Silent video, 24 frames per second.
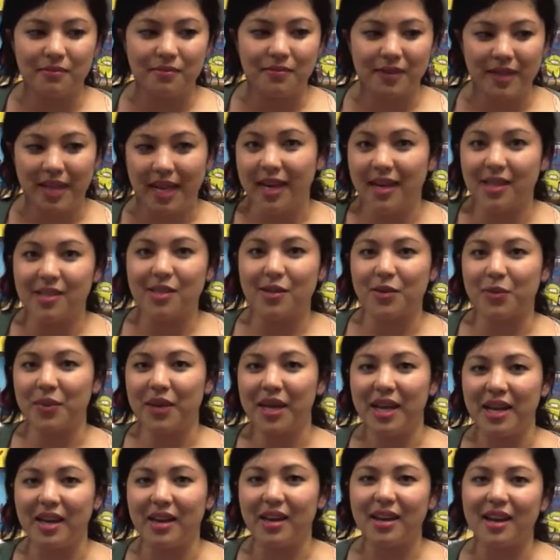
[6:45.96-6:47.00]
getting to
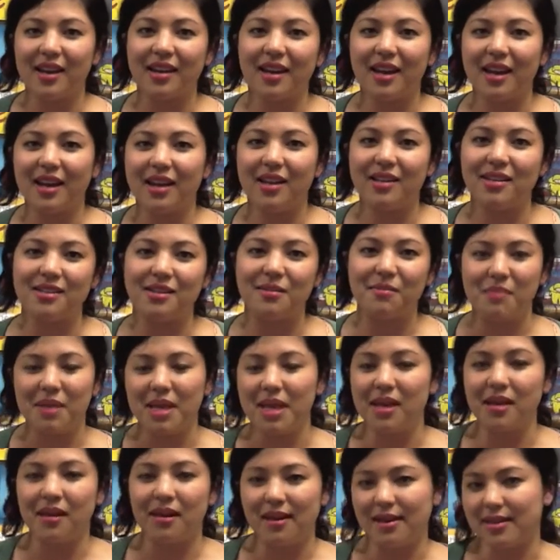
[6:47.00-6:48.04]
read and getting to
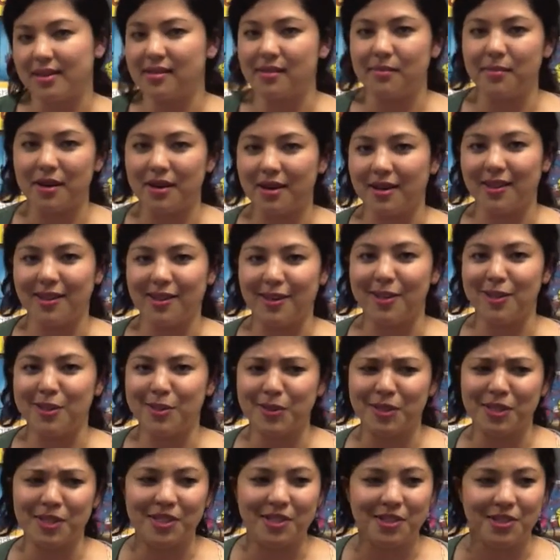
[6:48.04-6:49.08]
meet awesome authors,
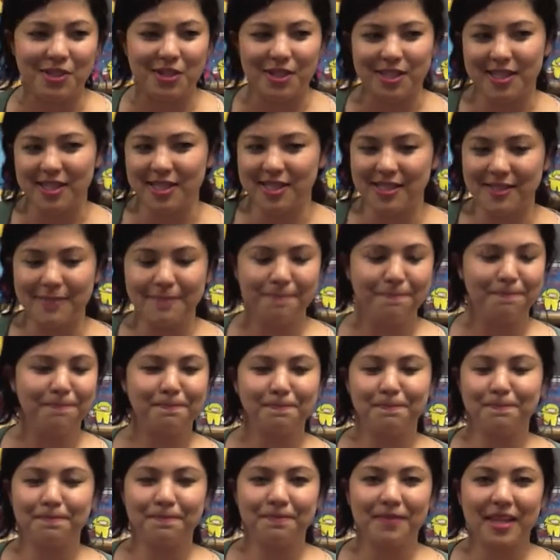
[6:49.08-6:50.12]
which is just
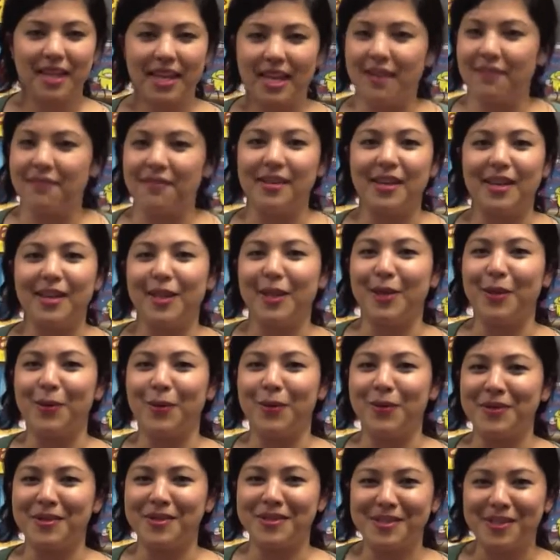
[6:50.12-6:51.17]
infinitely
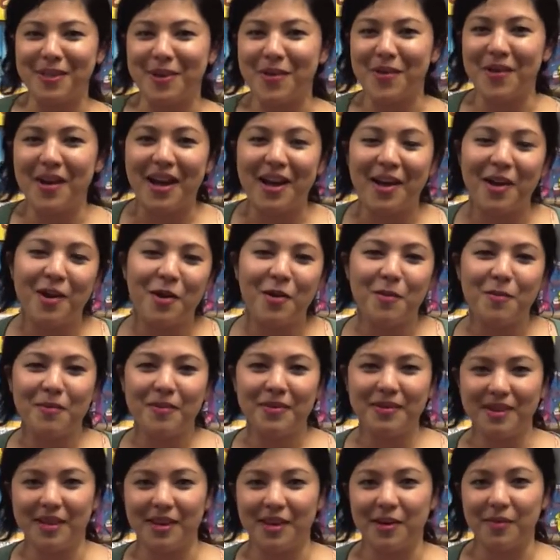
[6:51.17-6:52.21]
cool. So I hope,
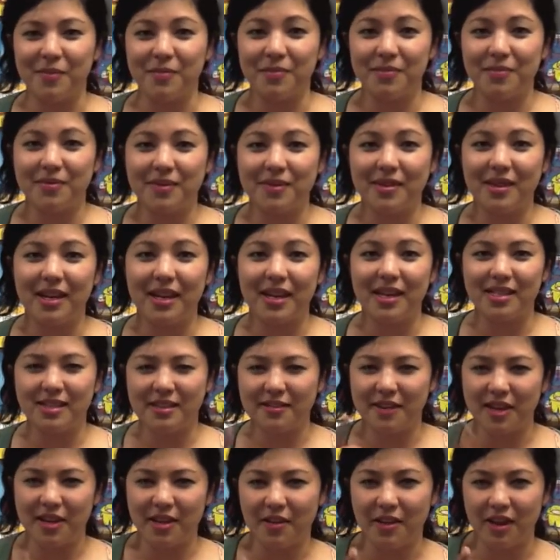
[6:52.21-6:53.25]
you know, the next
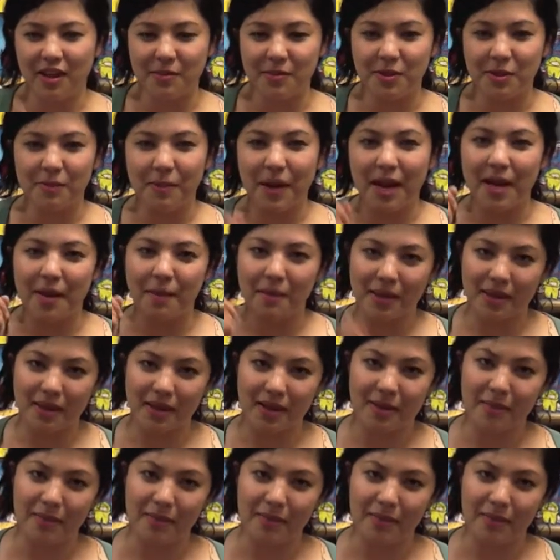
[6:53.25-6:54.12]
event you come to buy a million